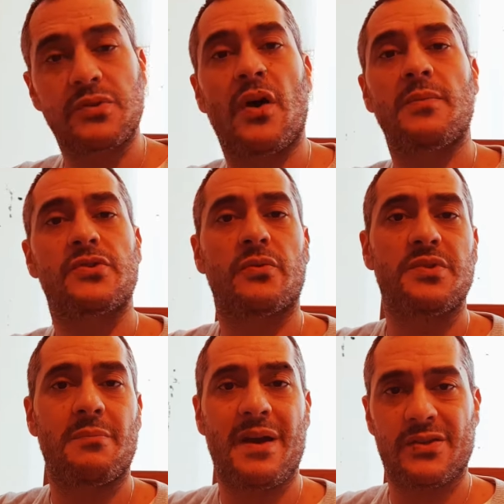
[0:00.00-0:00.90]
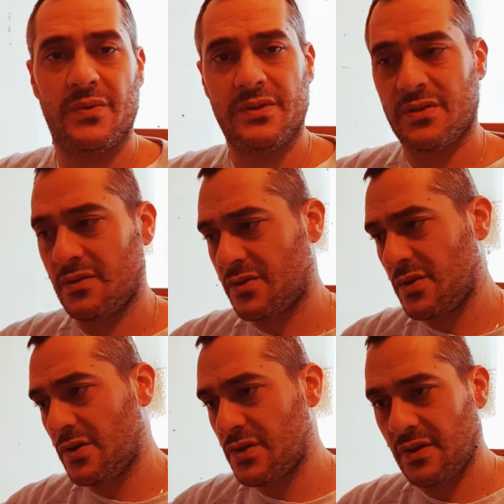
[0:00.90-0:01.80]
type the subject matter into the
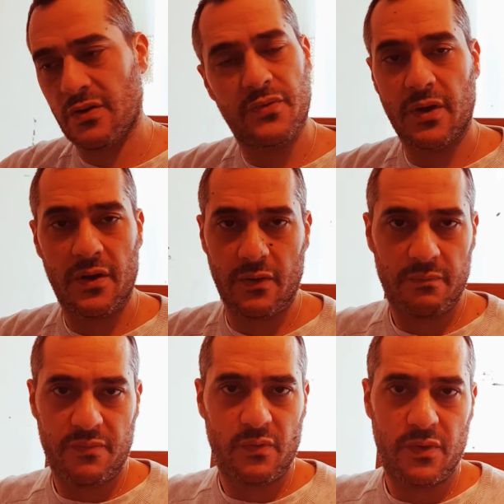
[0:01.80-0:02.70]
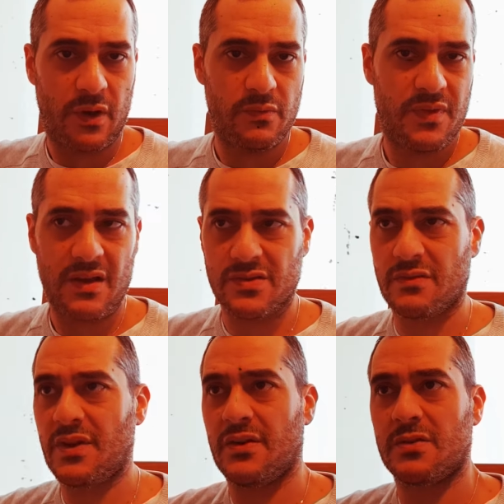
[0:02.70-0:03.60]
search, and then off you go. You've got thousands of
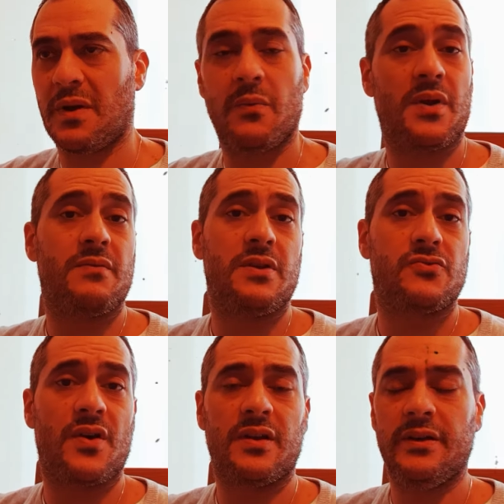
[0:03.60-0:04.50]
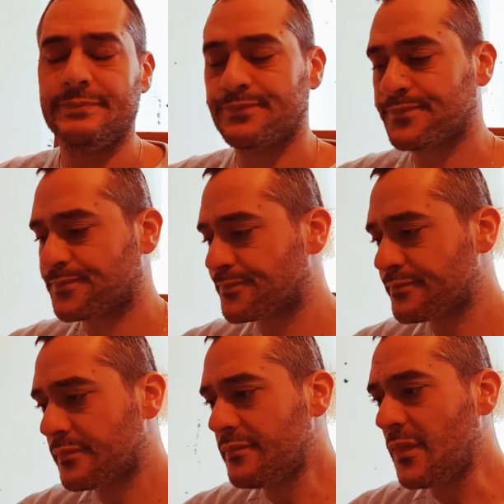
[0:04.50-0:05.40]
videos about whatever you're trying to learn.
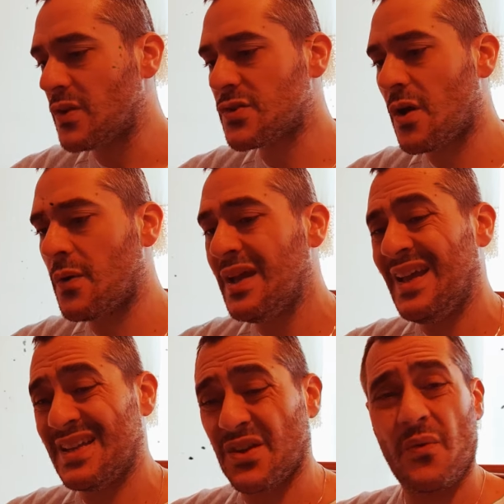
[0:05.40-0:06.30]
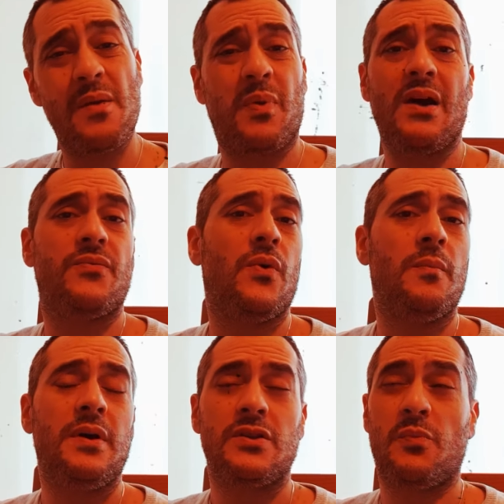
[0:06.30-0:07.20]
So it's a great platform
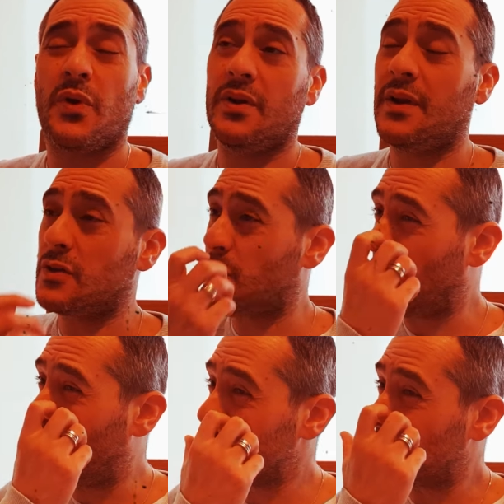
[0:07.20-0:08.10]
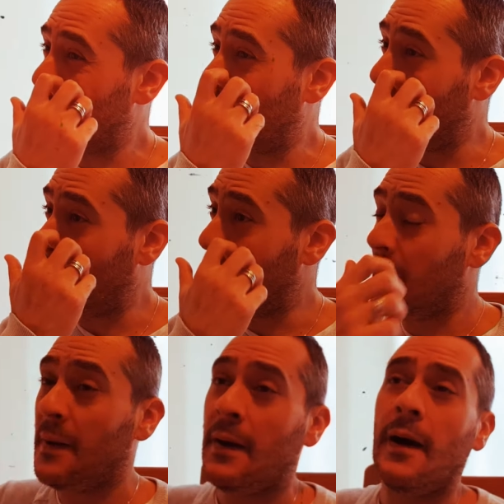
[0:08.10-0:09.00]
to put content out
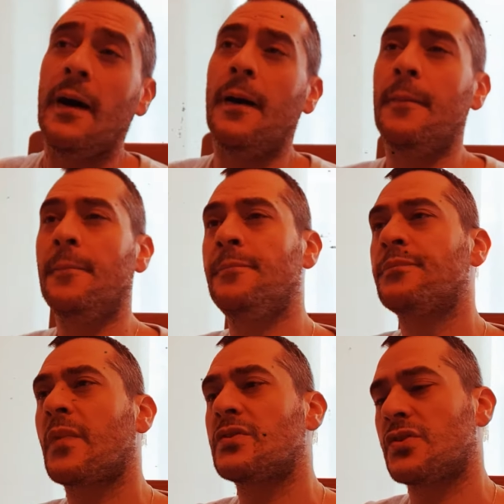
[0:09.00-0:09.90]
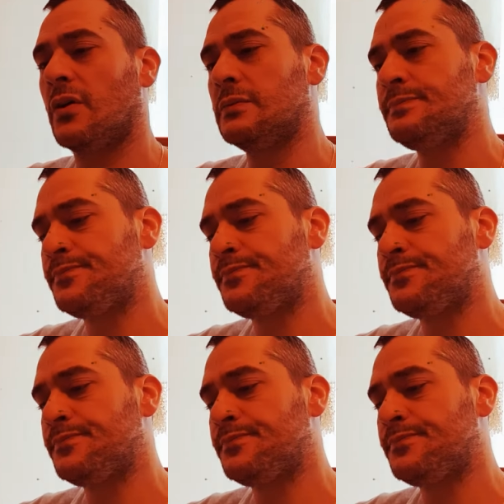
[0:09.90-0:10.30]
on. So